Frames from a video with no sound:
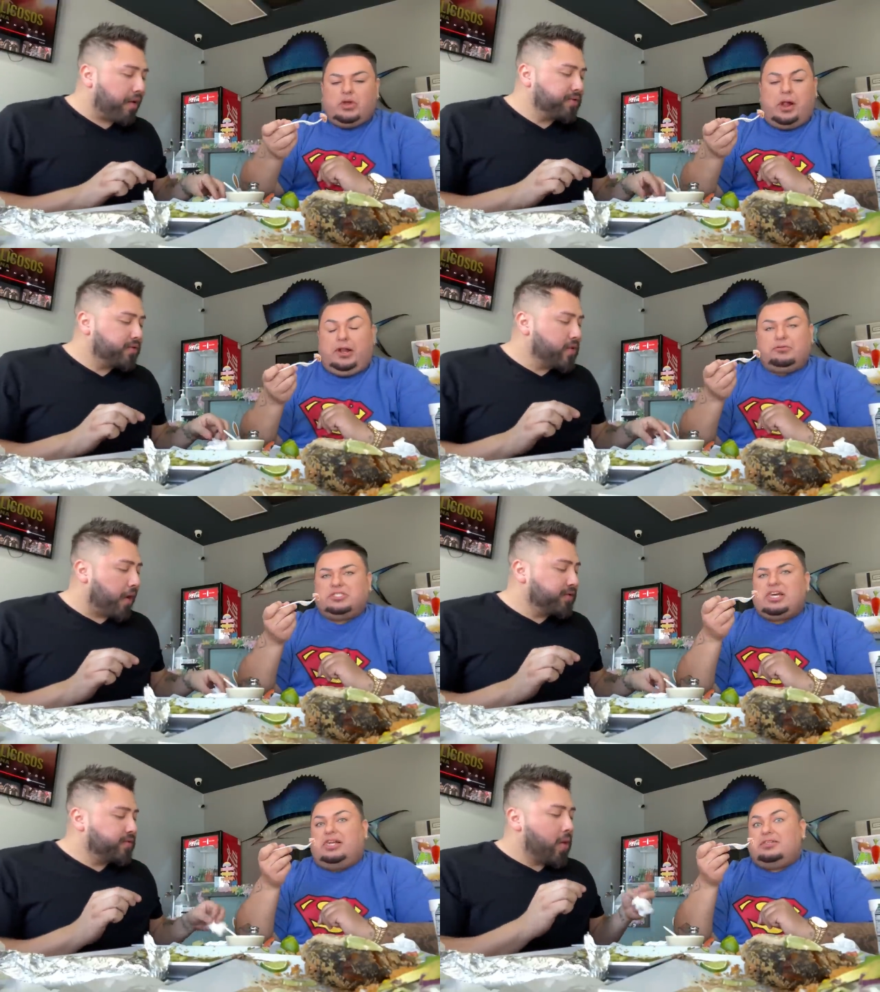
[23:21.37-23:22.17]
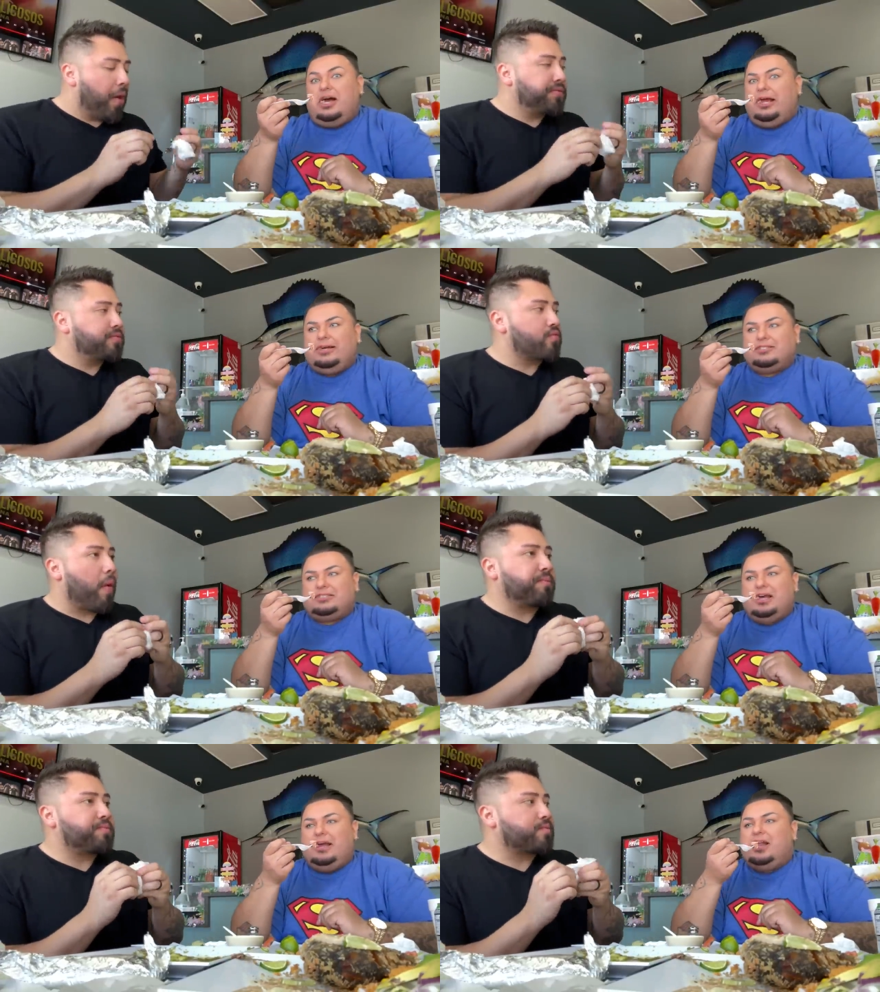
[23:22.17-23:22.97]
Speaker 1: And I was like dying
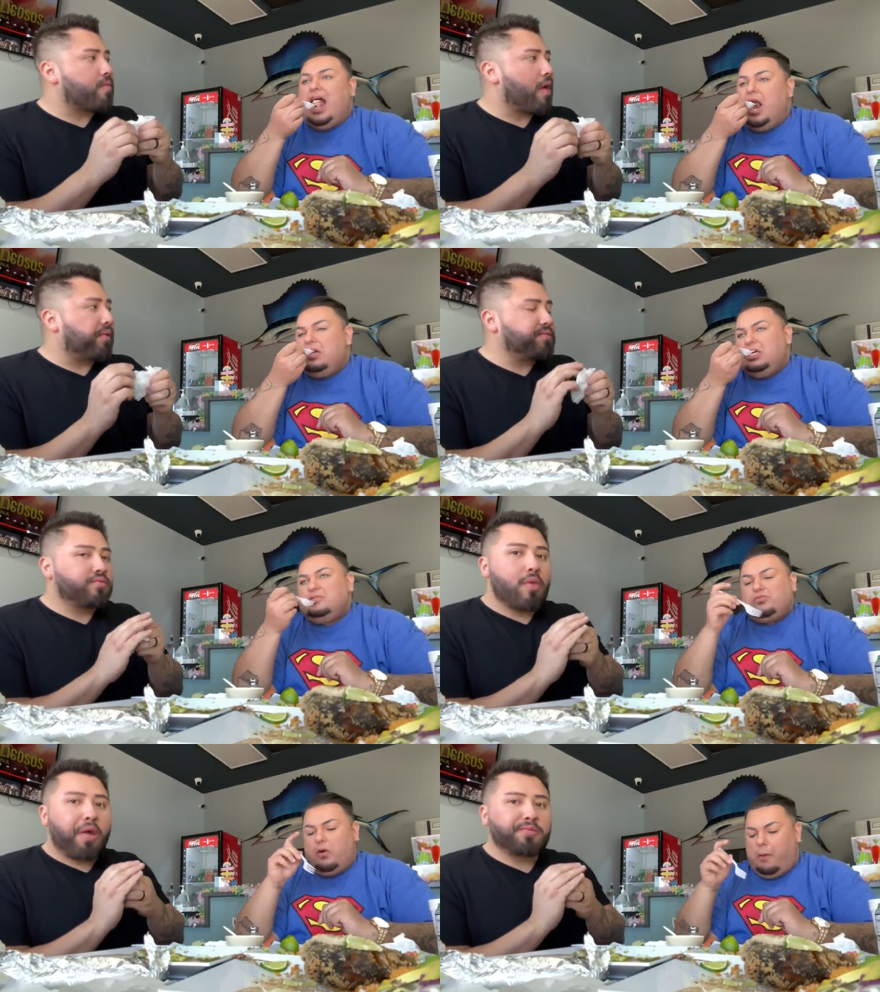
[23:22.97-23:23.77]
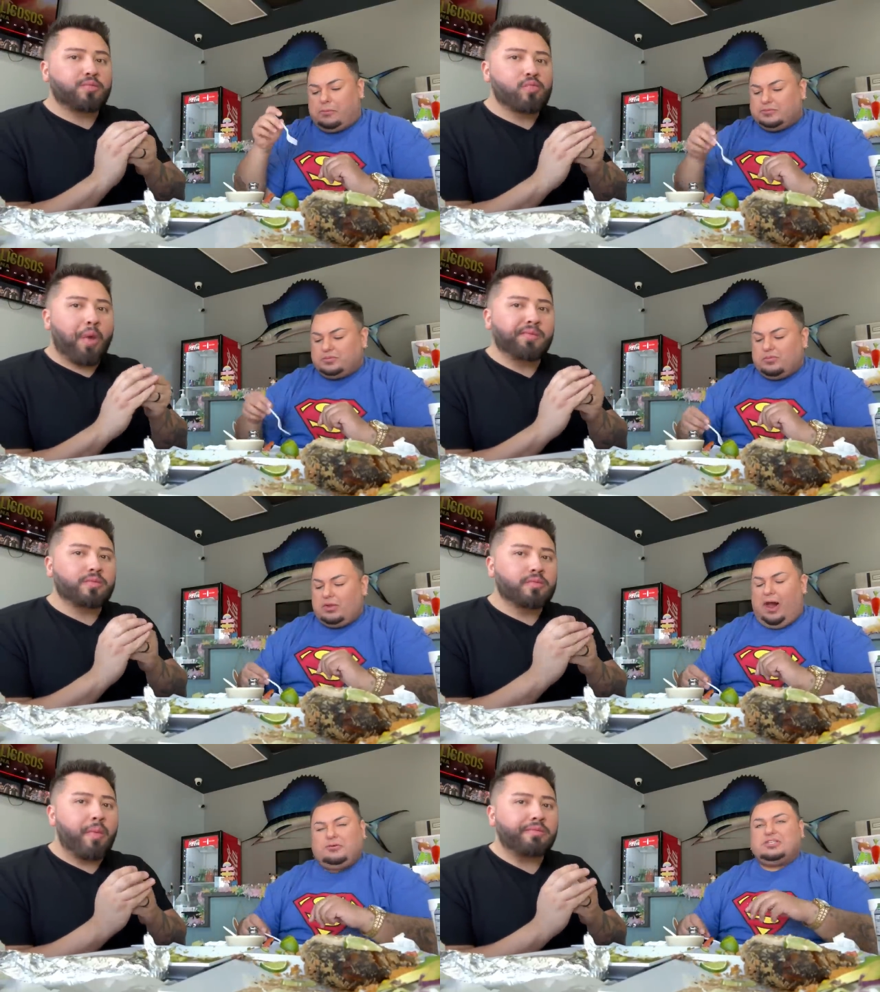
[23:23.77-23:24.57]
inside.
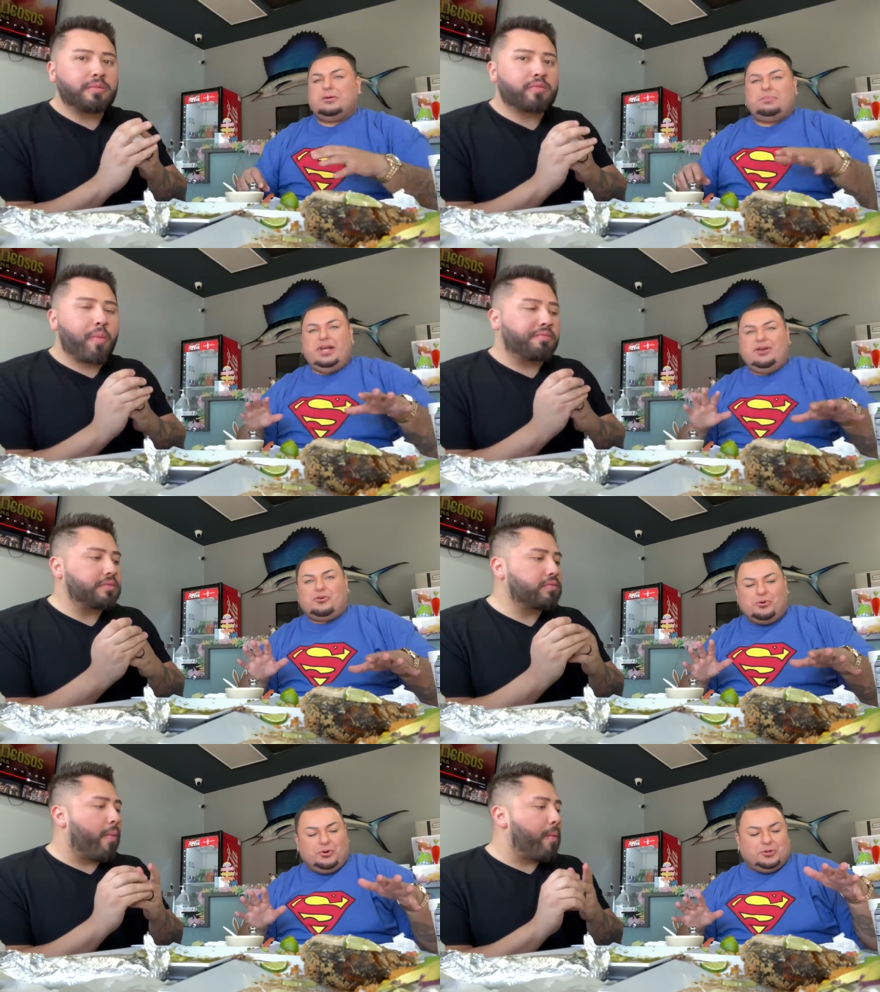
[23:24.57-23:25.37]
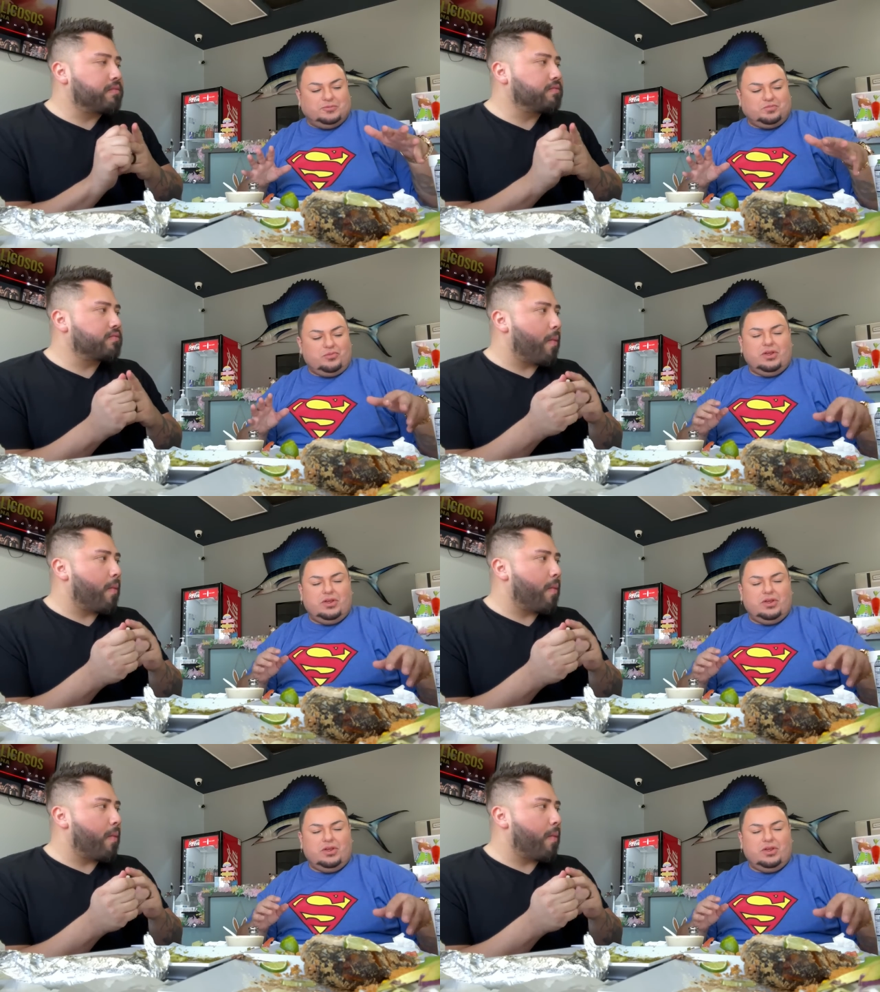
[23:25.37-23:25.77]
I was like playing cool.